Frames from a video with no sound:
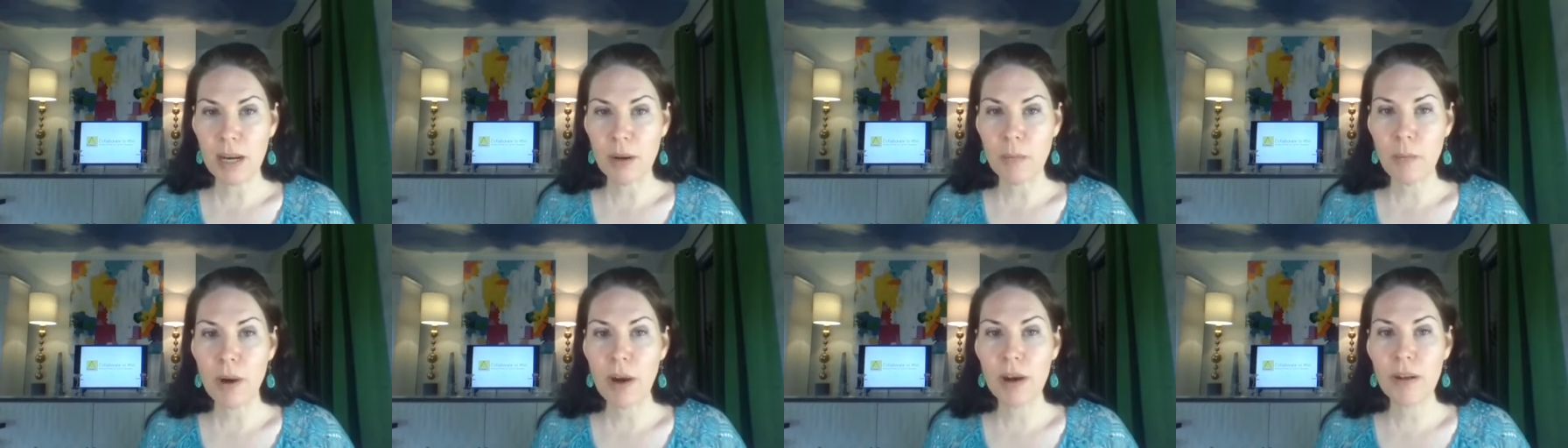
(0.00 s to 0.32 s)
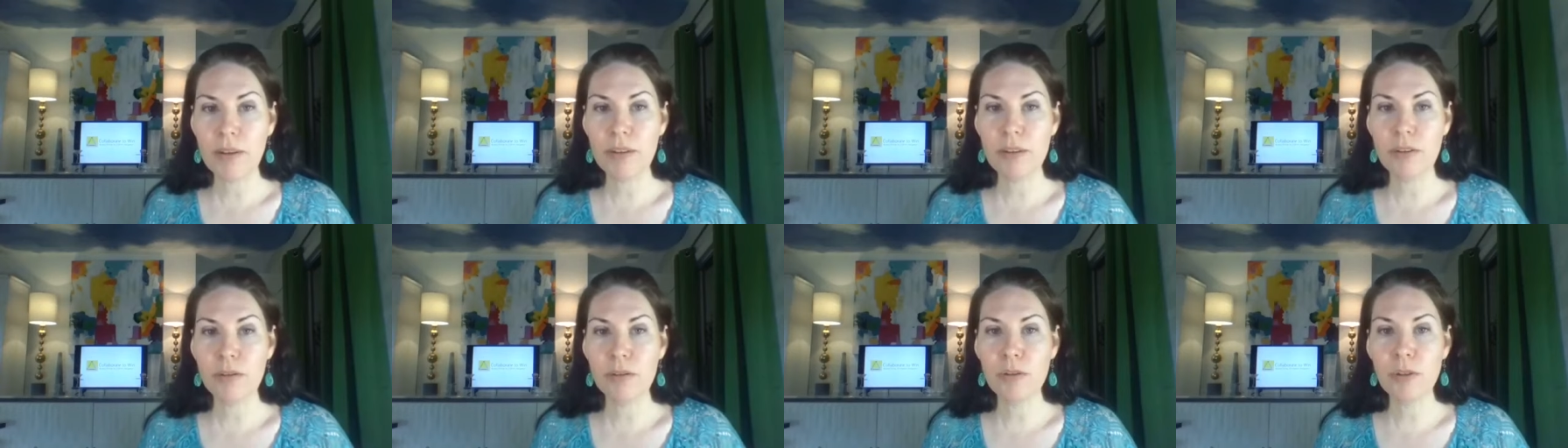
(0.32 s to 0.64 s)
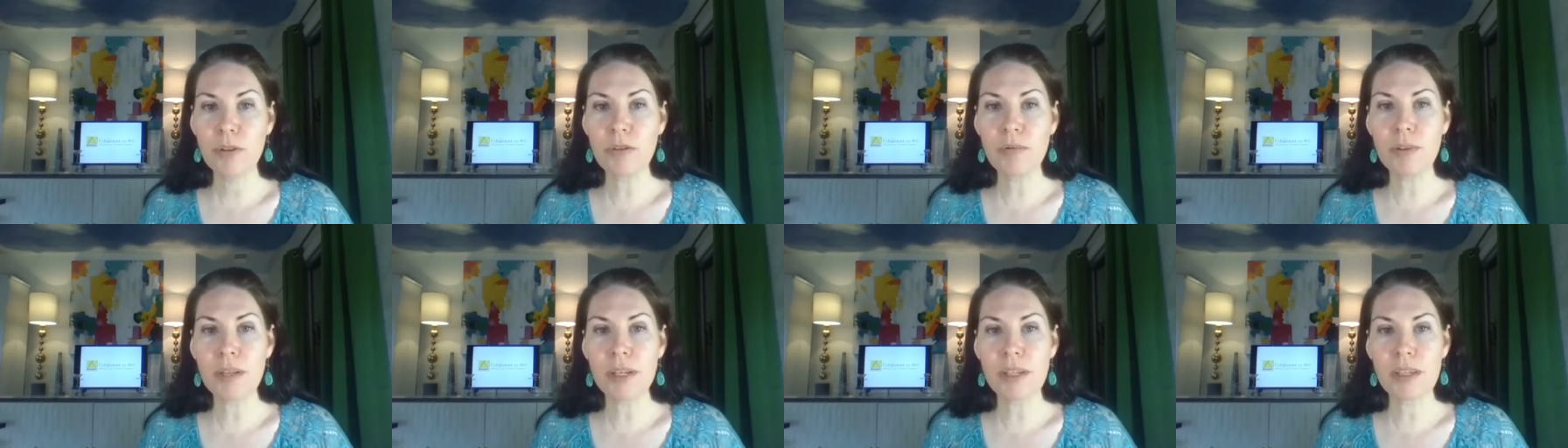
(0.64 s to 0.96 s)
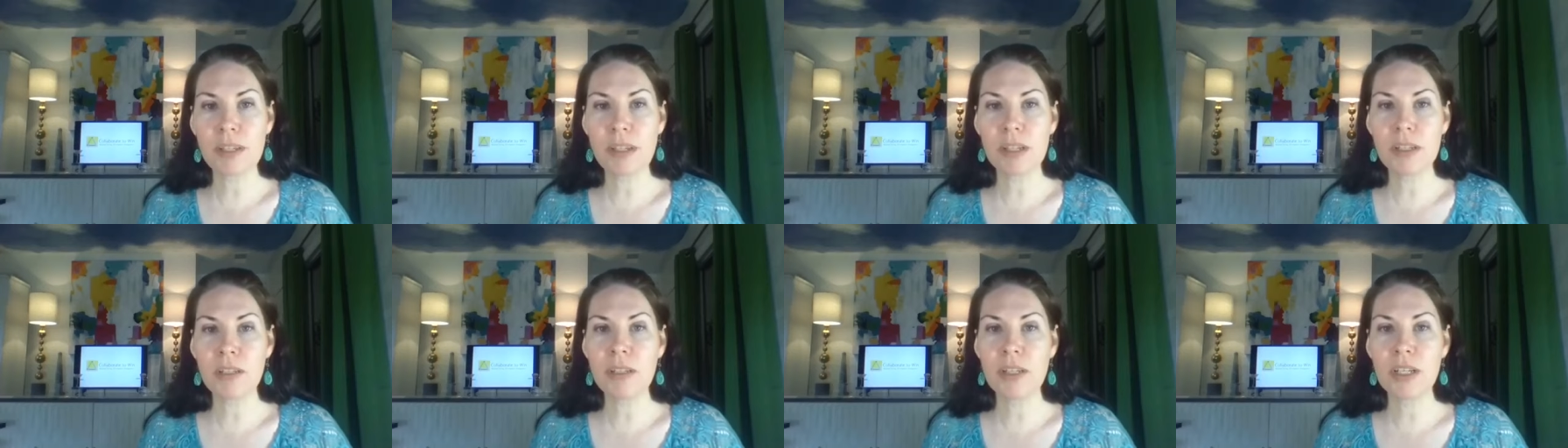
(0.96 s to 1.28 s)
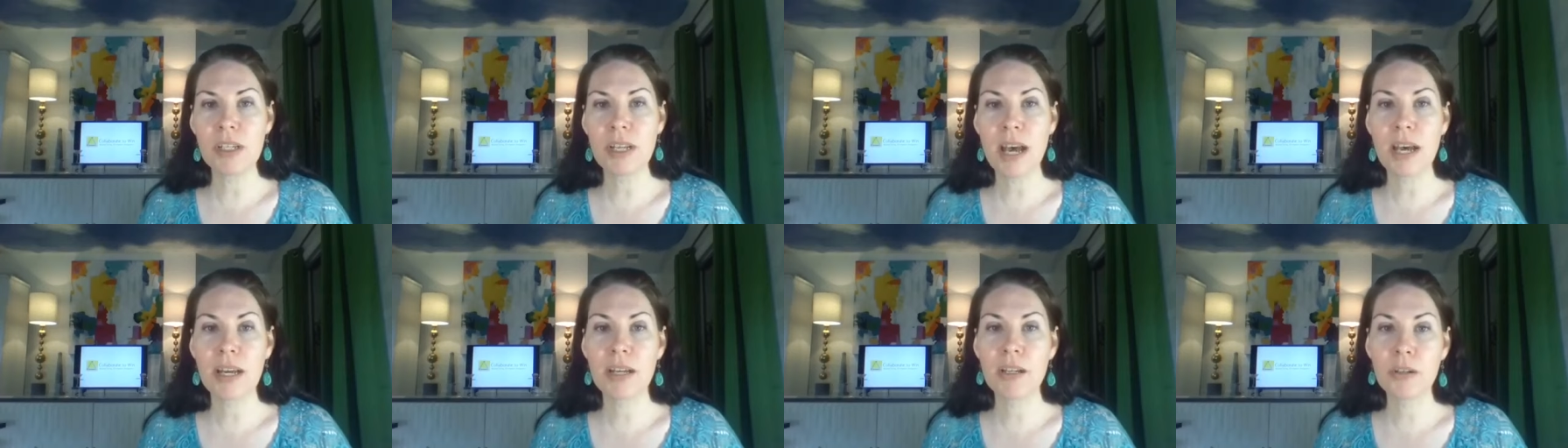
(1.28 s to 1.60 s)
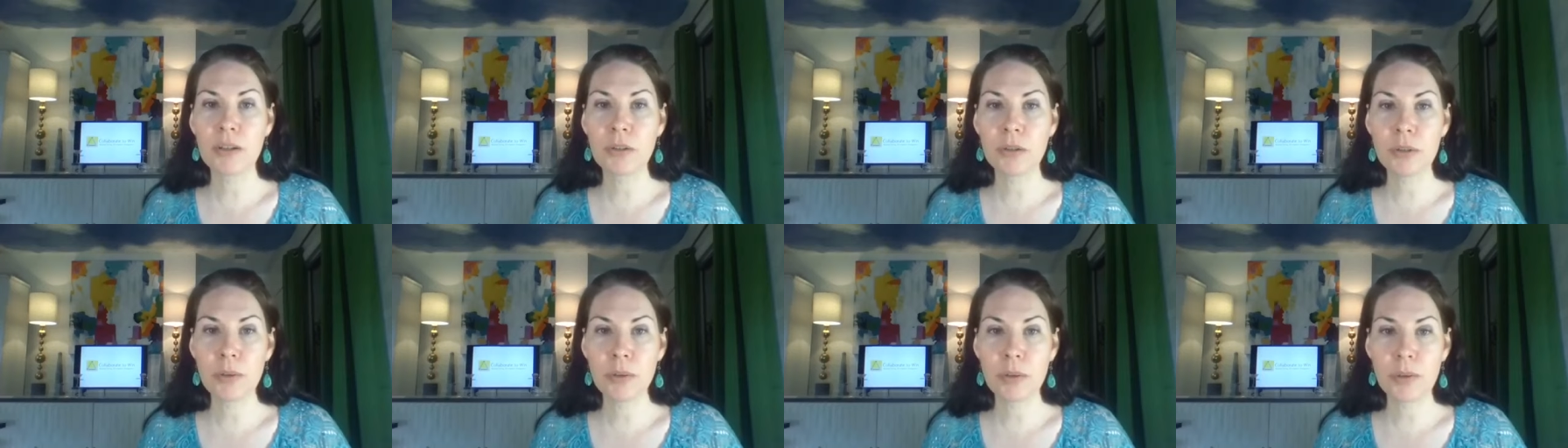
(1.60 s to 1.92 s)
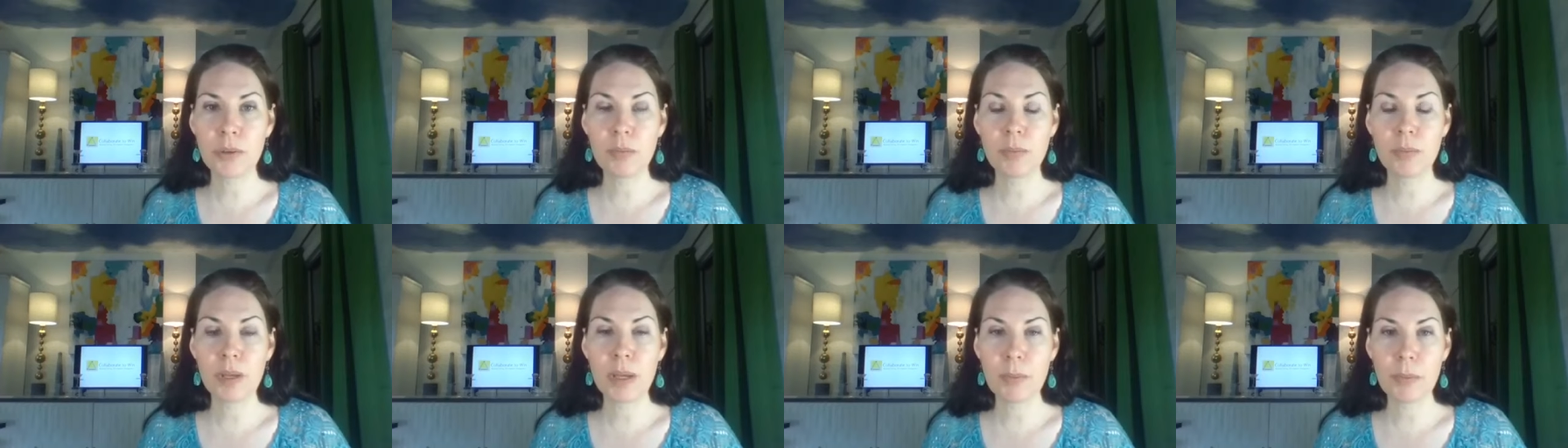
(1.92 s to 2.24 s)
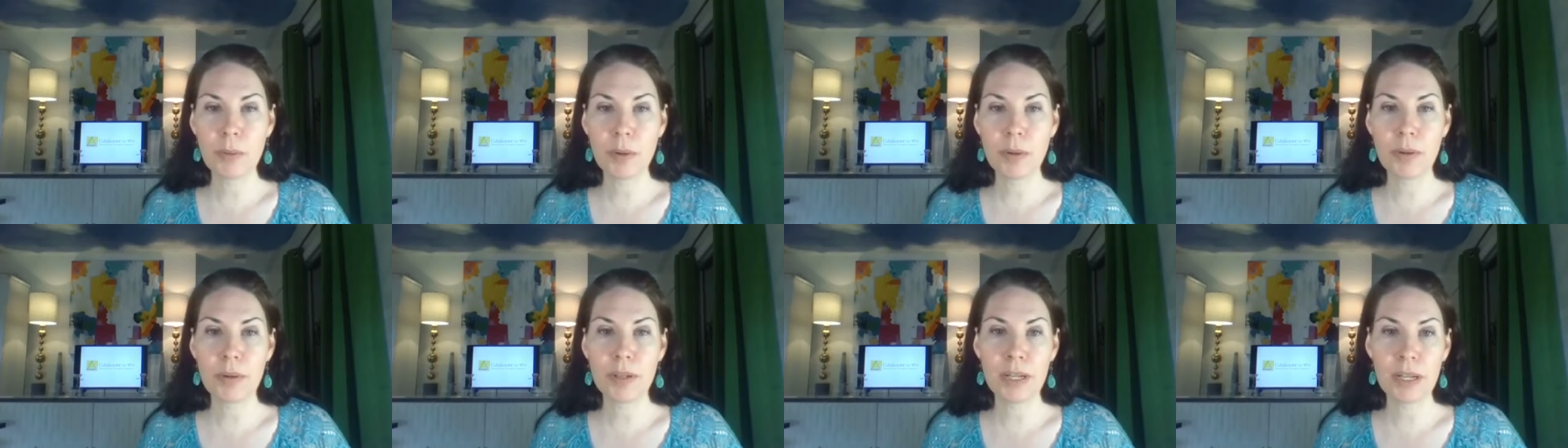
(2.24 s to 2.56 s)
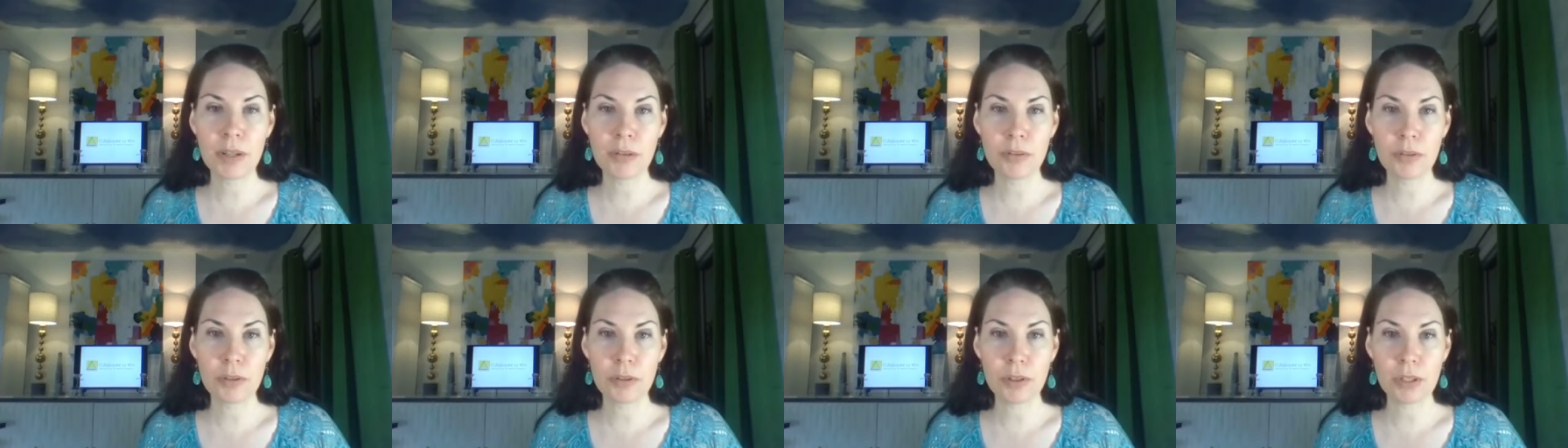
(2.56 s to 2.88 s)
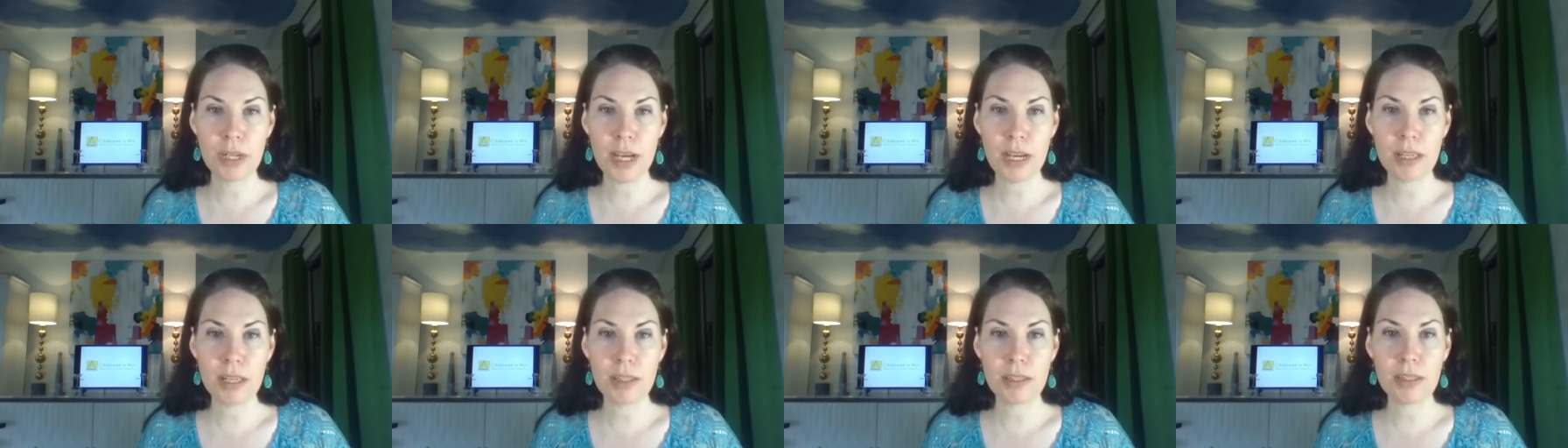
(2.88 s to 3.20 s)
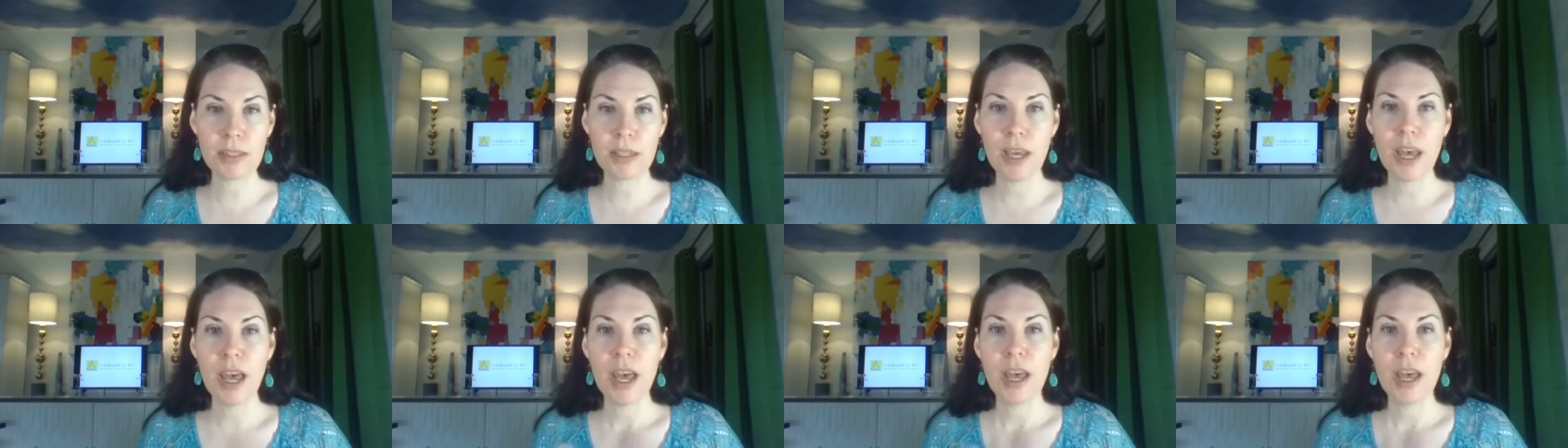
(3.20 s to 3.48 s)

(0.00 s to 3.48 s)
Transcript: well, there's no reason to not include people in other states.